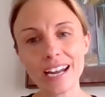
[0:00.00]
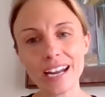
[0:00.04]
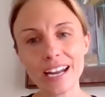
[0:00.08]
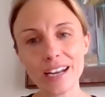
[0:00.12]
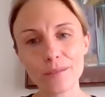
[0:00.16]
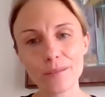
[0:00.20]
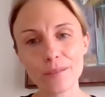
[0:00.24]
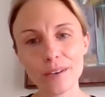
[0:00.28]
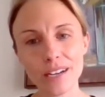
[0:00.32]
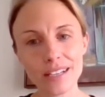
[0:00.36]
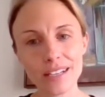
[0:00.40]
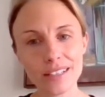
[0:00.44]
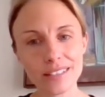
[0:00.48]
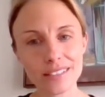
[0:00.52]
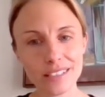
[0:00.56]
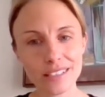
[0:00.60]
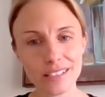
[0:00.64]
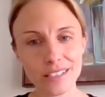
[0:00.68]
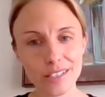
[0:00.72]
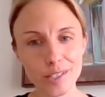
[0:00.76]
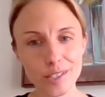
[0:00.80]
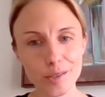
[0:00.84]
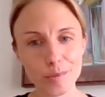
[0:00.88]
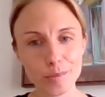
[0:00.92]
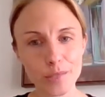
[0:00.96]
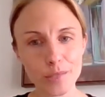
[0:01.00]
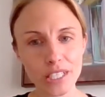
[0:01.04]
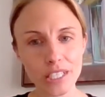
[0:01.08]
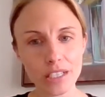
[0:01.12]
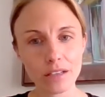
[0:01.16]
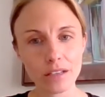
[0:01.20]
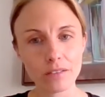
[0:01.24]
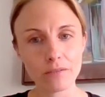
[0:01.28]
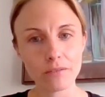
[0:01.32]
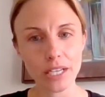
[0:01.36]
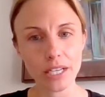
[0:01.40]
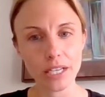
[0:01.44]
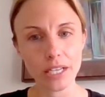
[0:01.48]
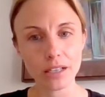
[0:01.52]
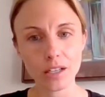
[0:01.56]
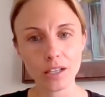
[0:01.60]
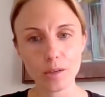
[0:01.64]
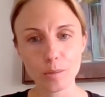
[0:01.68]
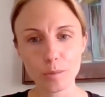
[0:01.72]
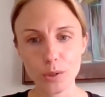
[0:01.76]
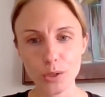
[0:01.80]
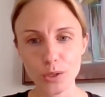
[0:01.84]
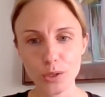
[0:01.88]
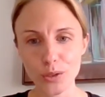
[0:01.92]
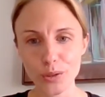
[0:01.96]
I want to be
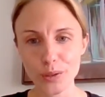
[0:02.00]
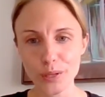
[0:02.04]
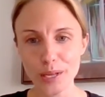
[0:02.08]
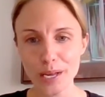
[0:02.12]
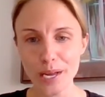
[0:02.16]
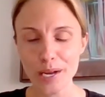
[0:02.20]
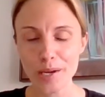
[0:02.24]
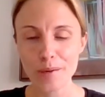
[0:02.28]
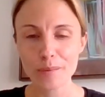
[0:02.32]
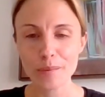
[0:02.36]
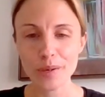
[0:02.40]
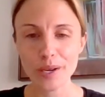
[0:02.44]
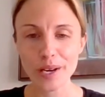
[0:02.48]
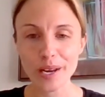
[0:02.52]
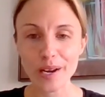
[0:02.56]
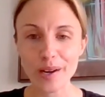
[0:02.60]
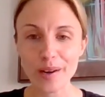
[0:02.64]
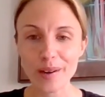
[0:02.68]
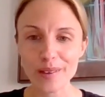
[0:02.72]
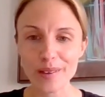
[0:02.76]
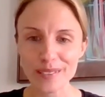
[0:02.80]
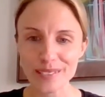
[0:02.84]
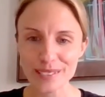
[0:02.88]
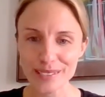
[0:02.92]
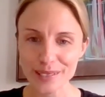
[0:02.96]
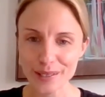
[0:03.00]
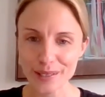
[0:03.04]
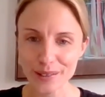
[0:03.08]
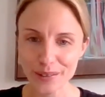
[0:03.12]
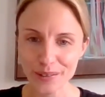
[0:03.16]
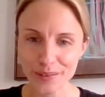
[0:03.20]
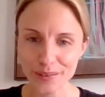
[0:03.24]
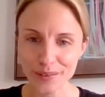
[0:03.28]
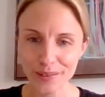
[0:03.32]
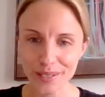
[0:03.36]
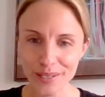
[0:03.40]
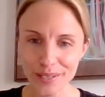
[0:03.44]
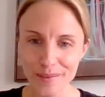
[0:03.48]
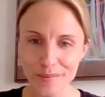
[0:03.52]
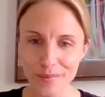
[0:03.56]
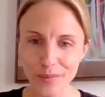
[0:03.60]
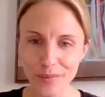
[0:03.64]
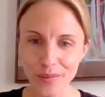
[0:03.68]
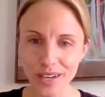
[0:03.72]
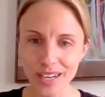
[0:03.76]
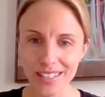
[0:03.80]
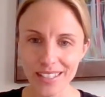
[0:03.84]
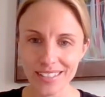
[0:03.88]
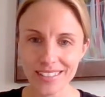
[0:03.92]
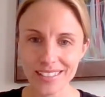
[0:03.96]
available, but I also
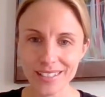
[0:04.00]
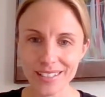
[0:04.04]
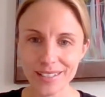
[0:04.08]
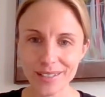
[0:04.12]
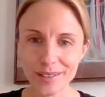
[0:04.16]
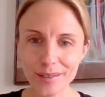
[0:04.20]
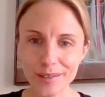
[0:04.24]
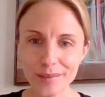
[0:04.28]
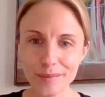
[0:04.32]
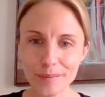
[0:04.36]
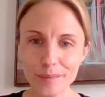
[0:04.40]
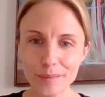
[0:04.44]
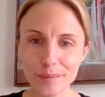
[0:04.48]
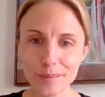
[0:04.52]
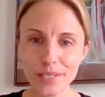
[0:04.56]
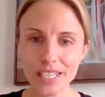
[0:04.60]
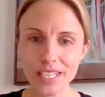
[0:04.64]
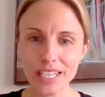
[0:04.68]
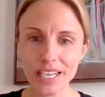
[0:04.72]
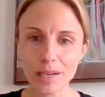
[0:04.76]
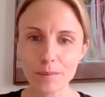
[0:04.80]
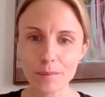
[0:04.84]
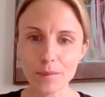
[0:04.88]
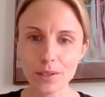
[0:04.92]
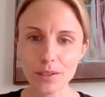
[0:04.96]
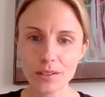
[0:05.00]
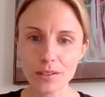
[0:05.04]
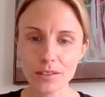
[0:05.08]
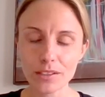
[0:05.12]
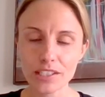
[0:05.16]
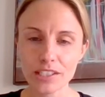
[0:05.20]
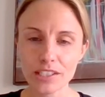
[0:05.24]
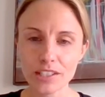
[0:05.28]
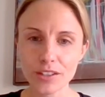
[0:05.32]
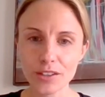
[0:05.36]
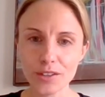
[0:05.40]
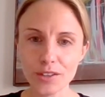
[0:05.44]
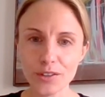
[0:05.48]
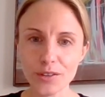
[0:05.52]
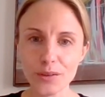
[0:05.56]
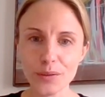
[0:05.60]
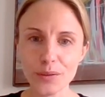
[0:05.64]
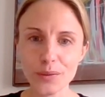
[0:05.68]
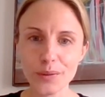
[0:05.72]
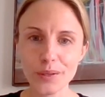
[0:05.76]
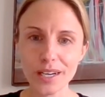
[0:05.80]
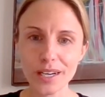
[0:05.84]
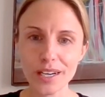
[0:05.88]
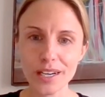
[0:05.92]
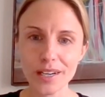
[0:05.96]
want to be able
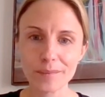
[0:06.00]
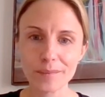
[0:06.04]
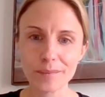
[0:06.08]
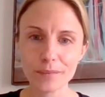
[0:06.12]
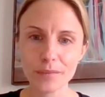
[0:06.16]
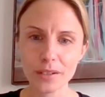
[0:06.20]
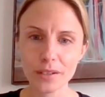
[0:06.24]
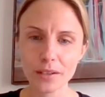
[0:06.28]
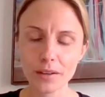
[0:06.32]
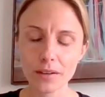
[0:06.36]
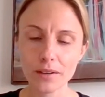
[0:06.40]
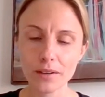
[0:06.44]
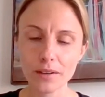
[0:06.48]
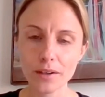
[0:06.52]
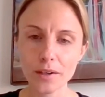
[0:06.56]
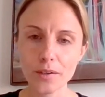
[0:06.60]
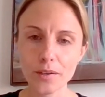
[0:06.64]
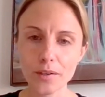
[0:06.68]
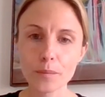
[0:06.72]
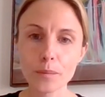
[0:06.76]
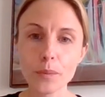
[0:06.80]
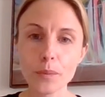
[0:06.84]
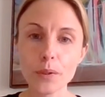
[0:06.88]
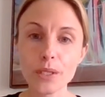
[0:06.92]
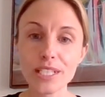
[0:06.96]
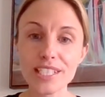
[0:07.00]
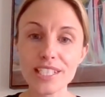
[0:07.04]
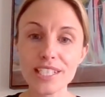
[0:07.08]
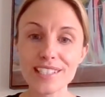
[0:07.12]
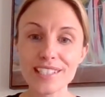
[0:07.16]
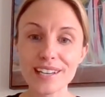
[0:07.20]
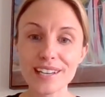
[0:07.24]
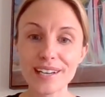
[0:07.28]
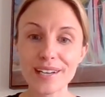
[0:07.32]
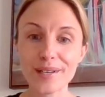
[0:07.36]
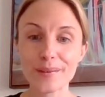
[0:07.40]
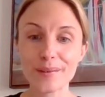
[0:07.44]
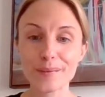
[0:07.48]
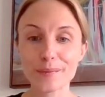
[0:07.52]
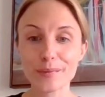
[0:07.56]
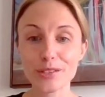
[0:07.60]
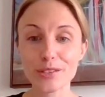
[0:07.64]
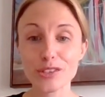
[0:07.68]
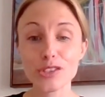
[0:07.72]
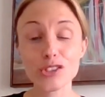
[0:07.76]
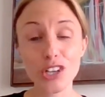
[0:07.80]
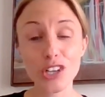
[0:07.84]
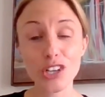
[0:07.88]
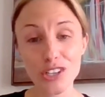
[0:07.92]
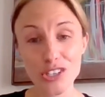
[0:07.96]
to put some
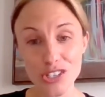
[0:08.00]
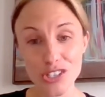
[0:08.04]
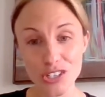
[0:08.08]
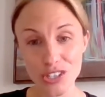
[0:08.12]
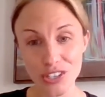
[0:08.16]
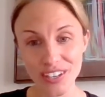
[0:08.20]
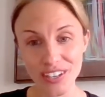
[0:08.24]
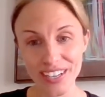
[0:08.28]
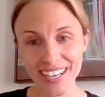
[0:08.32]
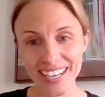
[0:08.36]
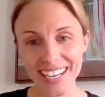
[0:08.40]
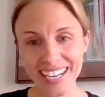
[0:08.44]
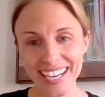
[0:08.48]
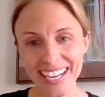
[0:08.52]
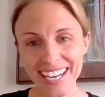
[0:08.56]
structure